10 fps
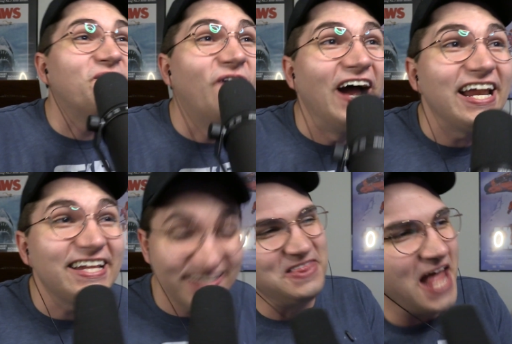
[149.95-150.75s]
What?
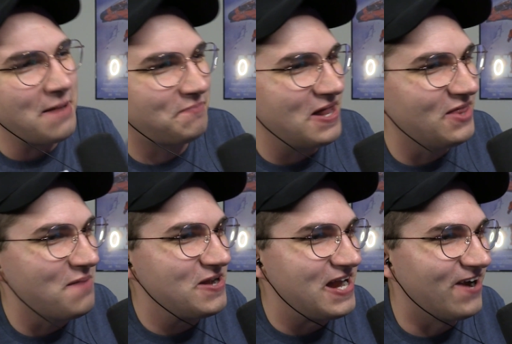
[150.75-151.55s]
Run that Let
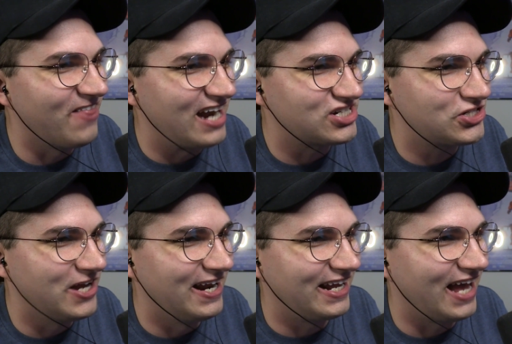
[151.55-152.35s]
me hear that
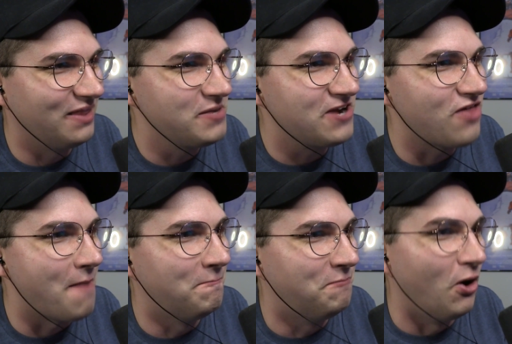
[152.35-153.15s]
shit again. Let me hear
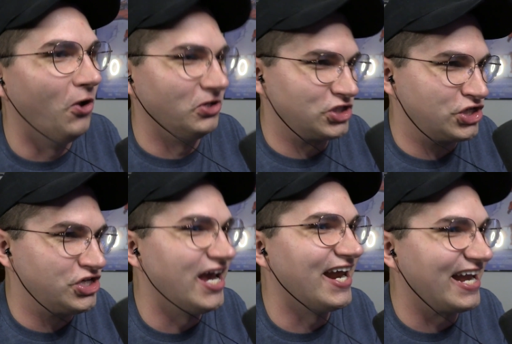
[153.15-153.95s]
that bullshit